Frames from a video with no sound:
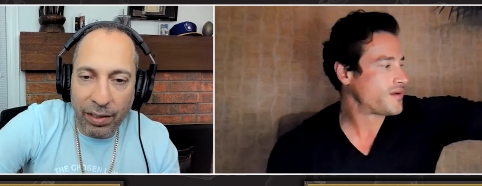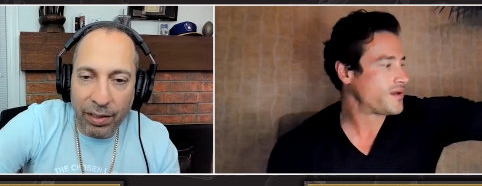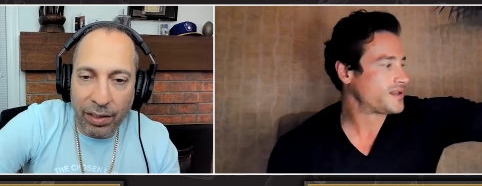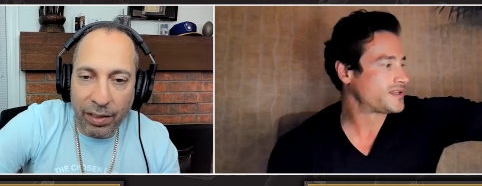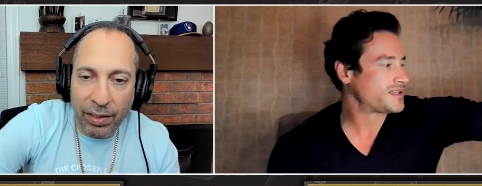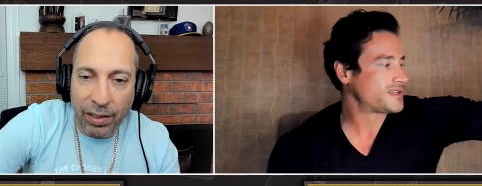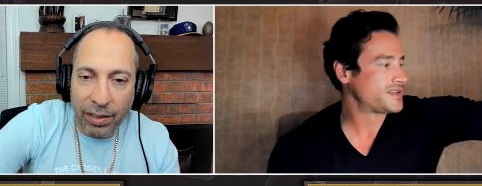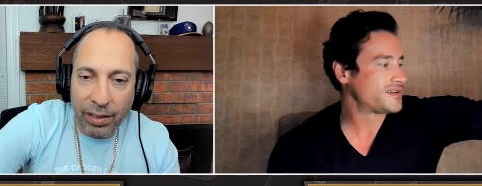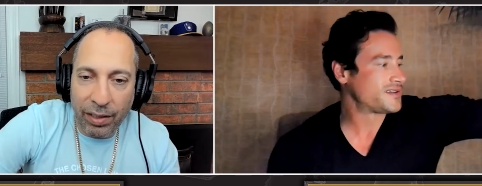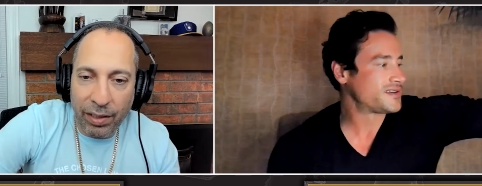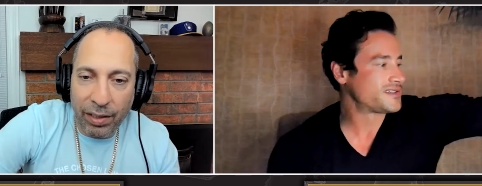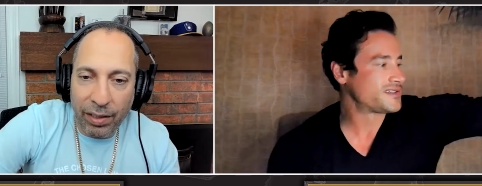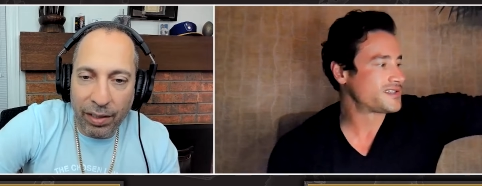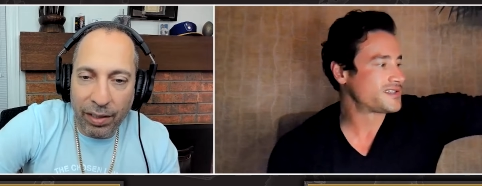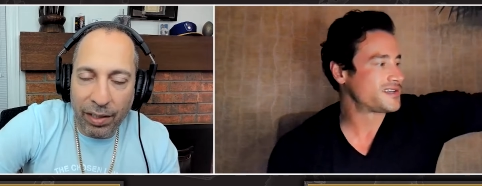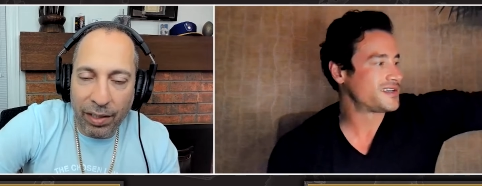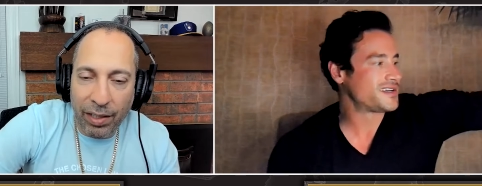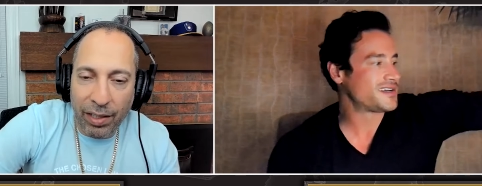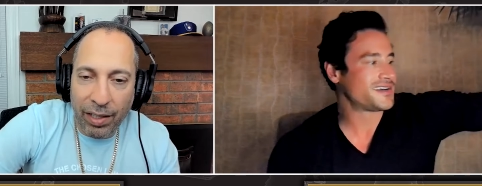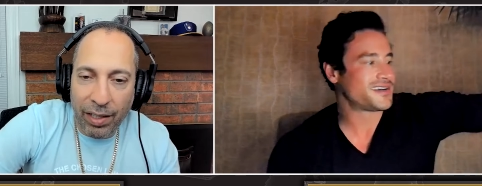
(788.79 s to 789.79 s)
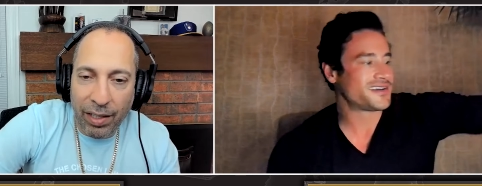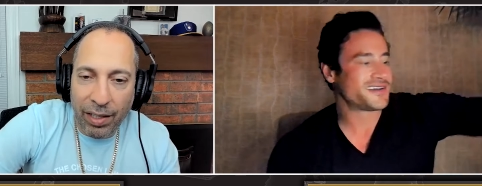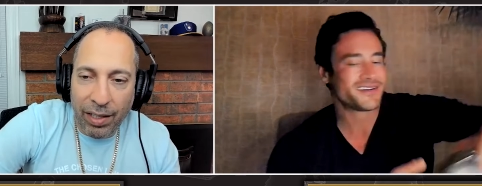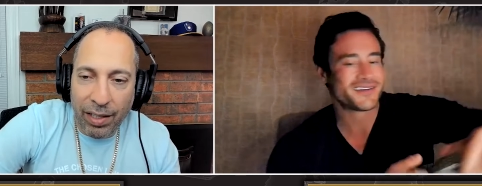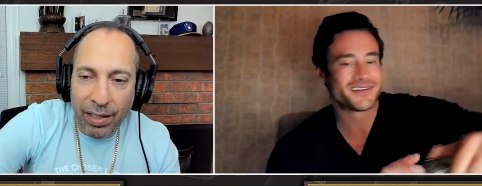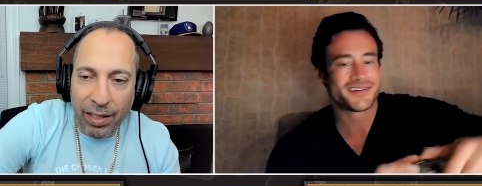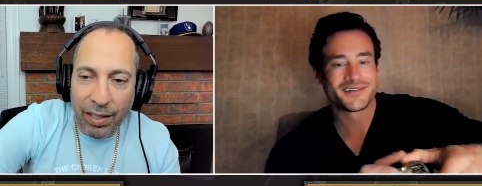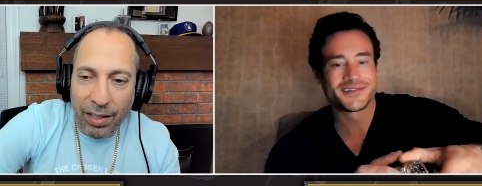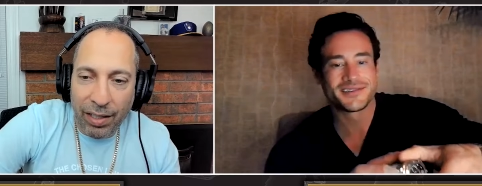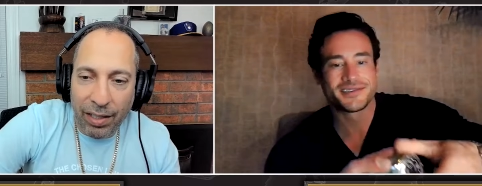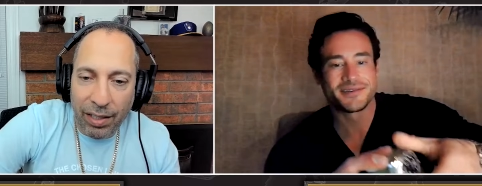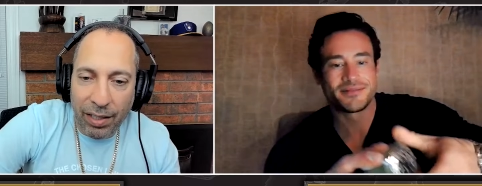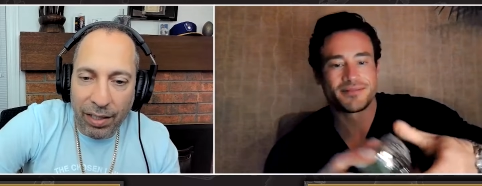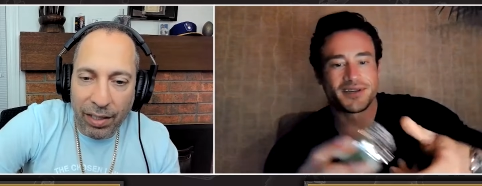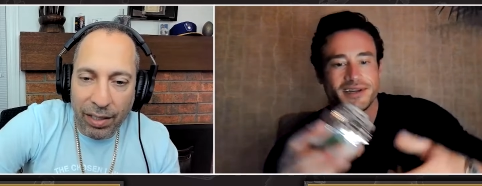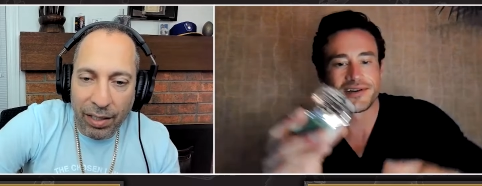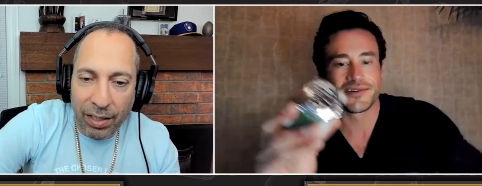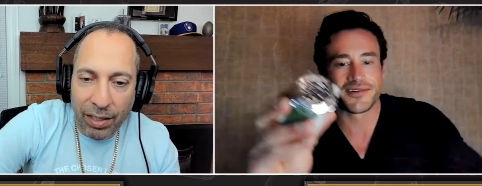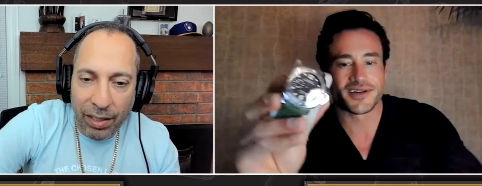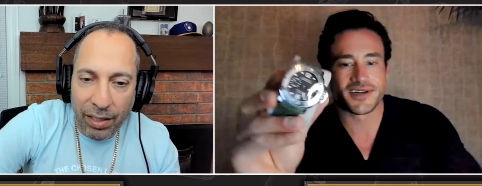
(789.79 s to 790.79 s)
Speaker 1: Let's see. Oh, there's the uh, there's
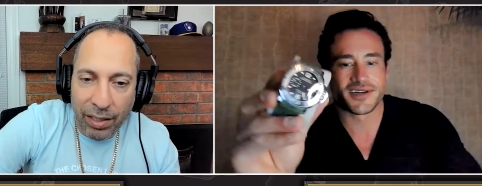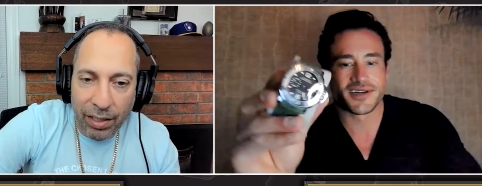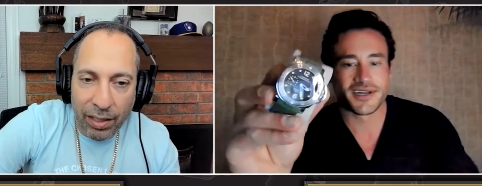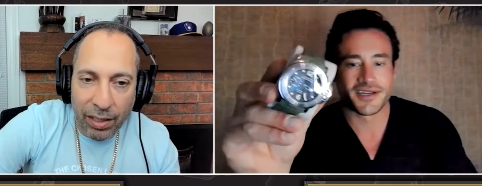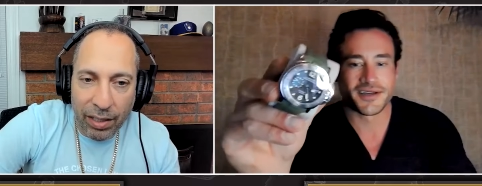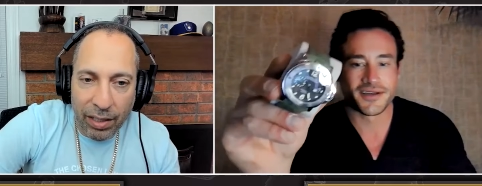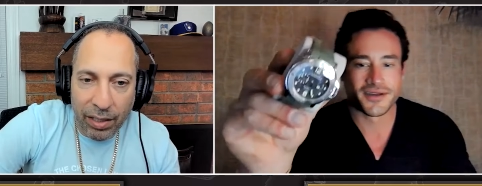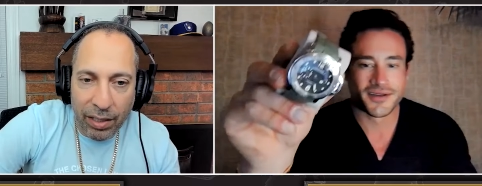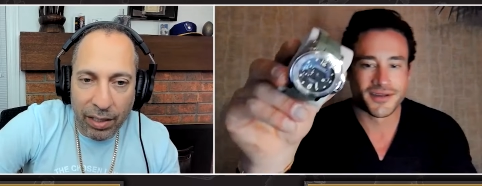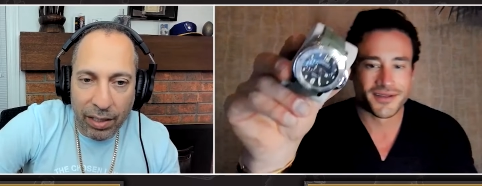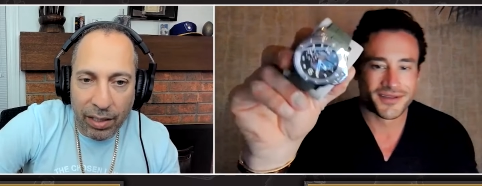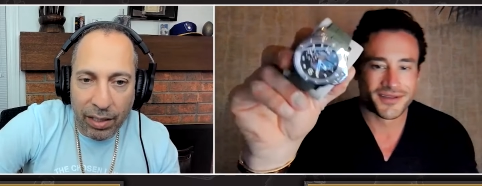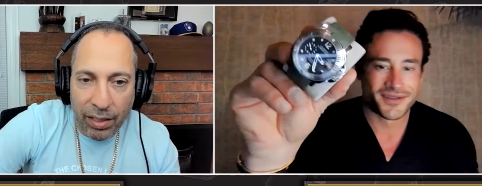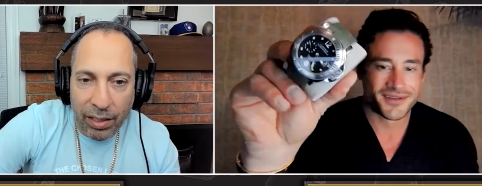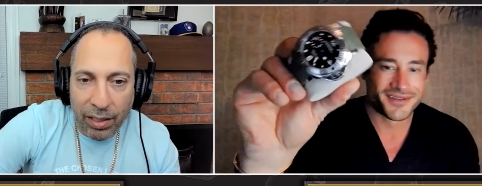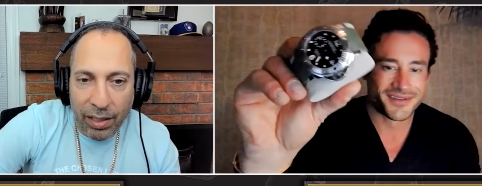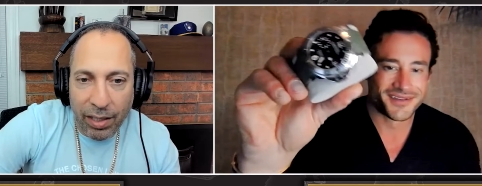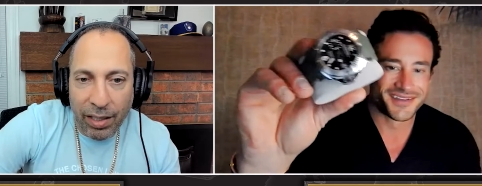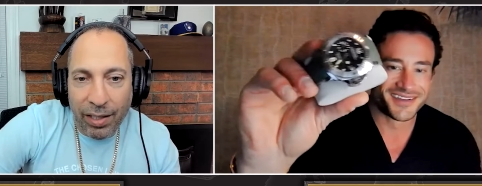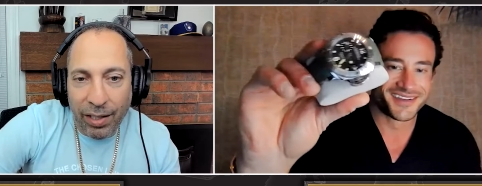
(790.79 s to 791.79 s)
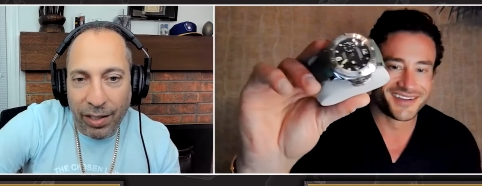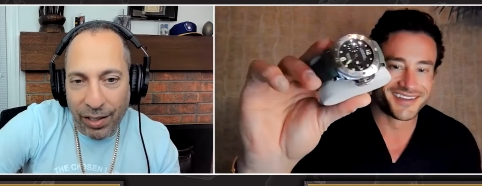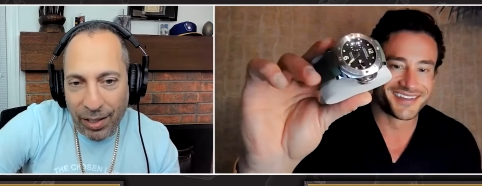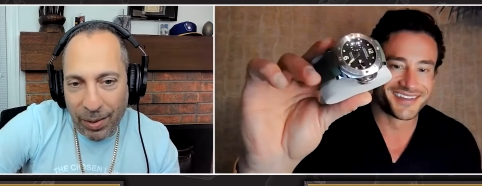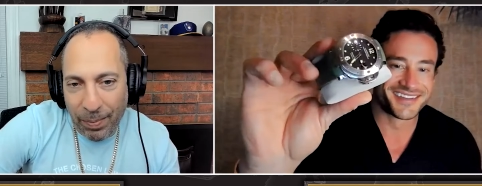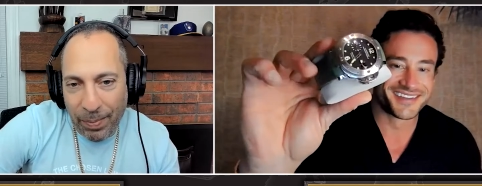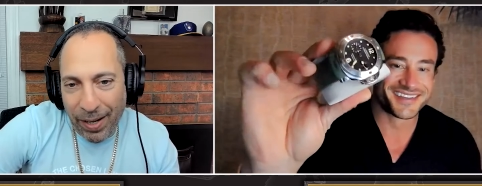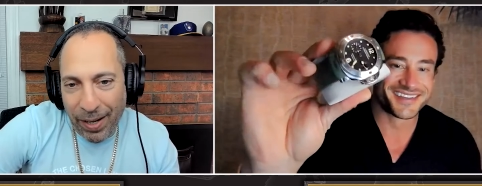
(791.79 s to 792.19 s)
the Panerai. There's the